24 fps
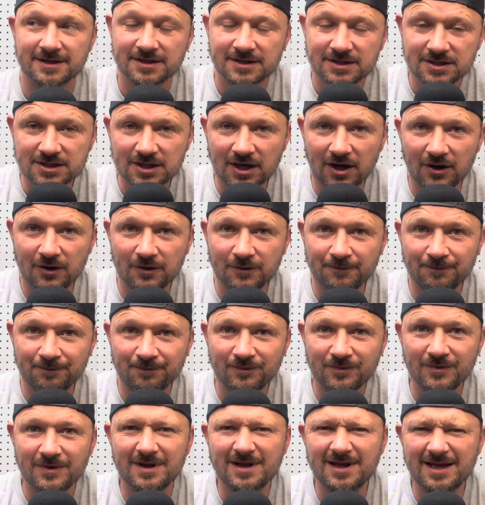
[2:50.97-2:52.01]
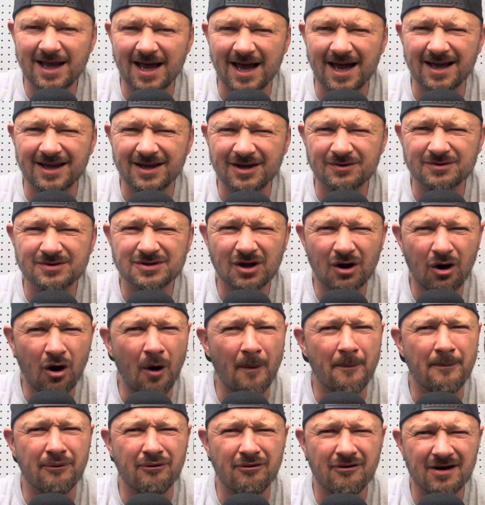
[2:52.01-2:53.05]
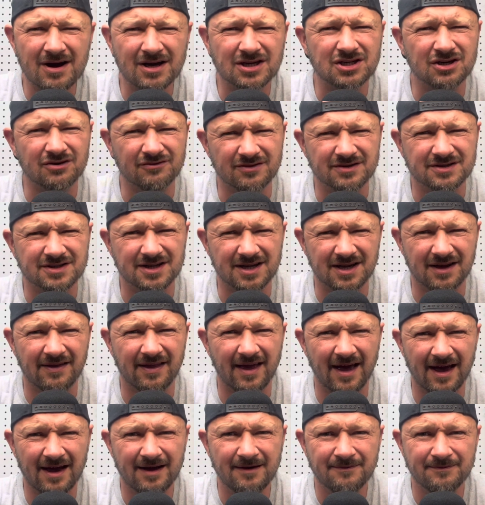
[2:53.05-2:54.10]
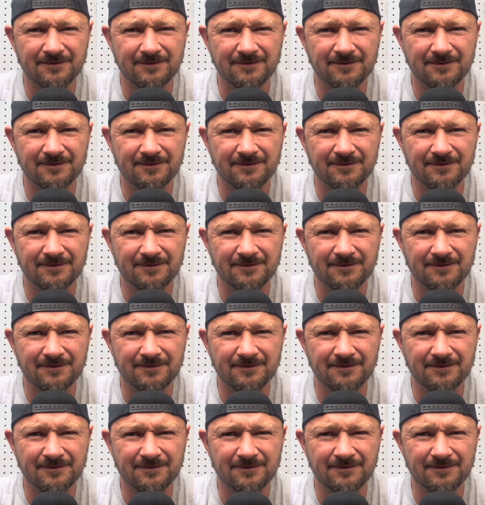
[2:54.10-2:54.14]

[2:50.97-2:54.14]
So, there was a lot of pressure under you there.